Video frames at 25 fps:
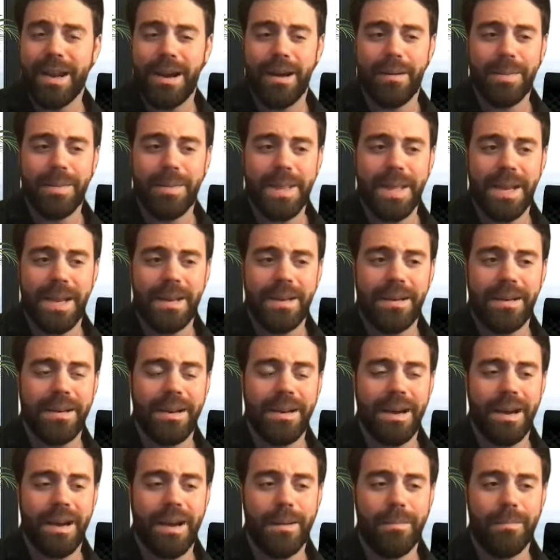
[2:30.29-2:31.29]
and
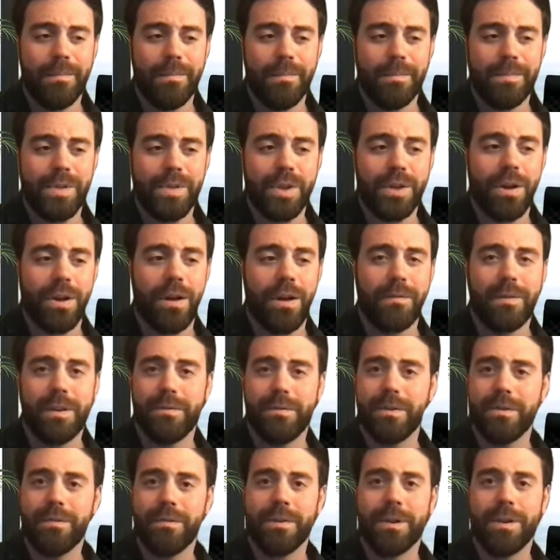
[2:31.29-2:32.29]
then took off
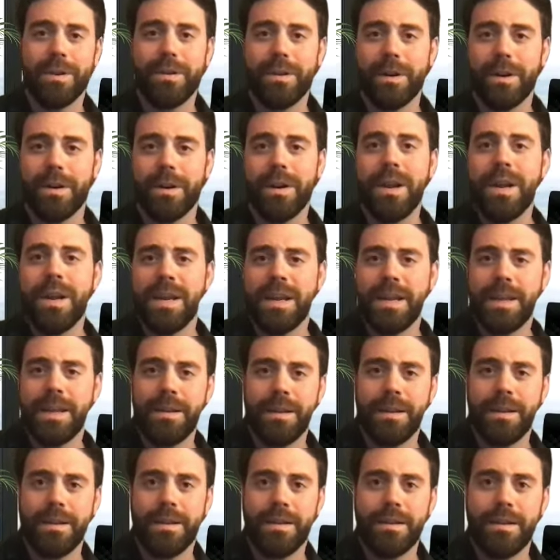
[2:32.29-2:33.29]
even further in
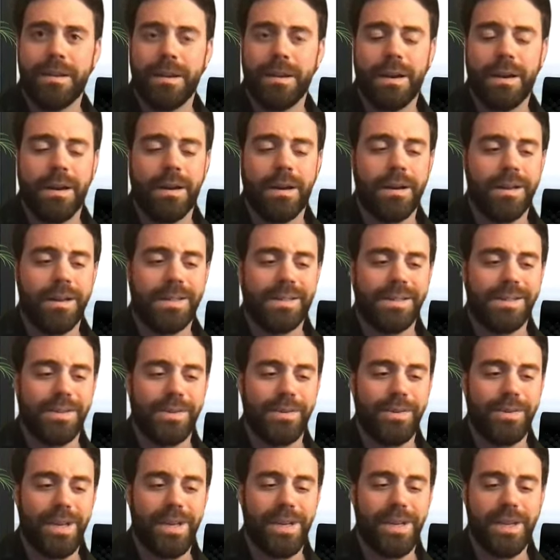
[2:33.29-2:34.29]
the
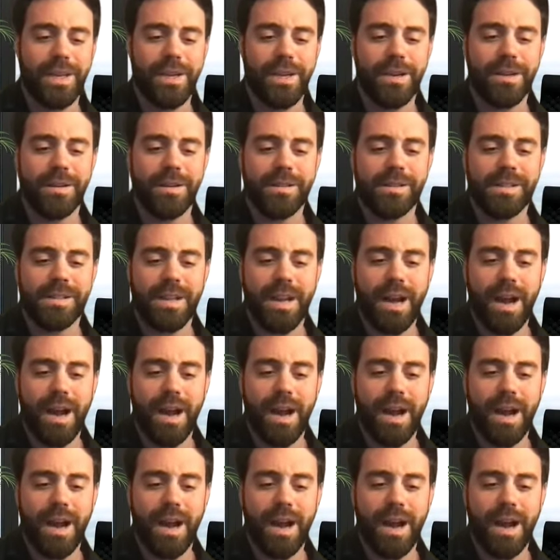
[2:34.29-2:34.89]
ensuing years.